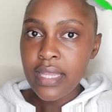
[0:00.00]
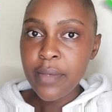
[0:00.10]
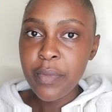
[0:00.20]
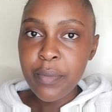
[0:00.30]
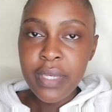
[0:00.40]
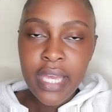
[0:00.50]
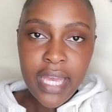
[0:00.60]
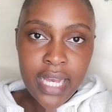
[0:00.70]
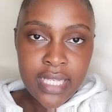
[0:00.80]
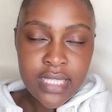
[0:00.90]
the baby
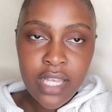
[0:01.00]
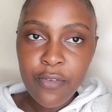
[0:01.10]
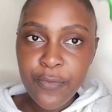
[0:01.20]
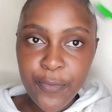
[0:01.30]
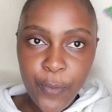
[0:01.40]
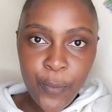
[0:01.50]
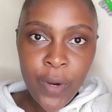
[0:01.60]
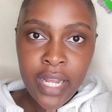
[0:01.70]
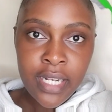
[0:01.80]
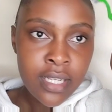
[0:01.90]
hairs
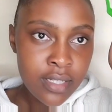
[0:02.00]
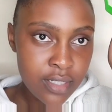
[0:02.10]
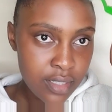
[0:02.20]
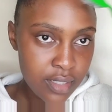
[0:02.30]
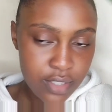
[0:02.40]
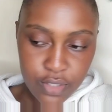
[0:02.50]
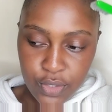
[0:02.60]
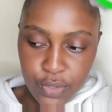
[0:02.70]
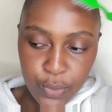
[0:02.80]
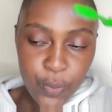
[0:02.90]
forward
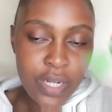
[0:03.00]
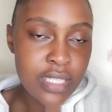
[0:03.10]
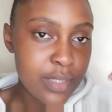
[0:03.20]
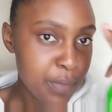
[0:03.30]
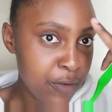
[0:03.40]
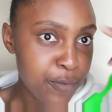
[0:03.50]
towards my